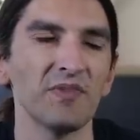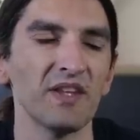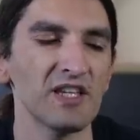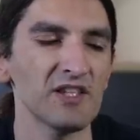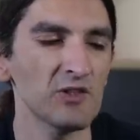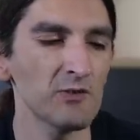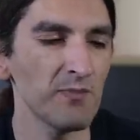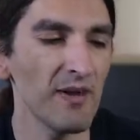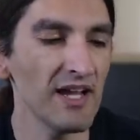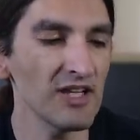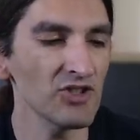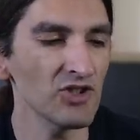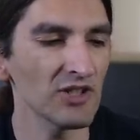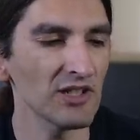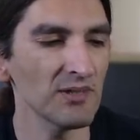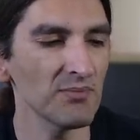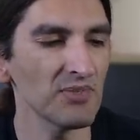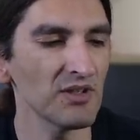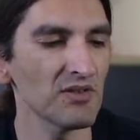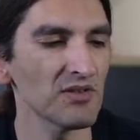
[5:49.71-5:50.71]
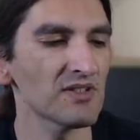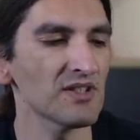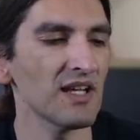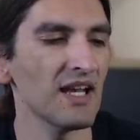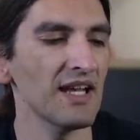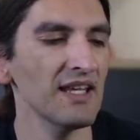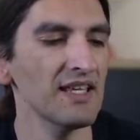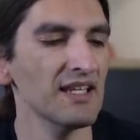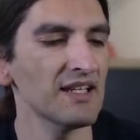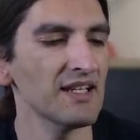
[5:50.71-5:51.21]
Especially because
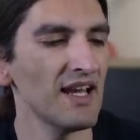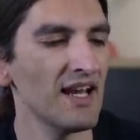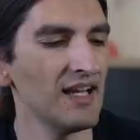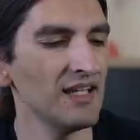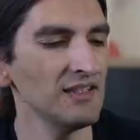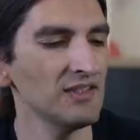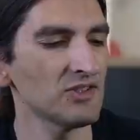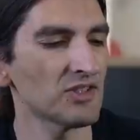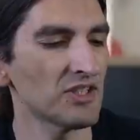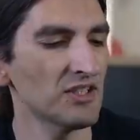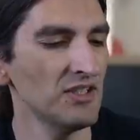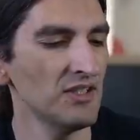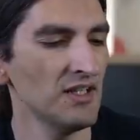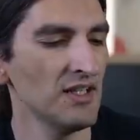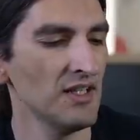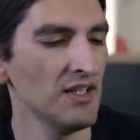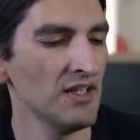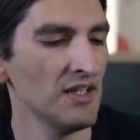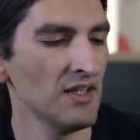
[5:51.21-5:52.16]
I can enter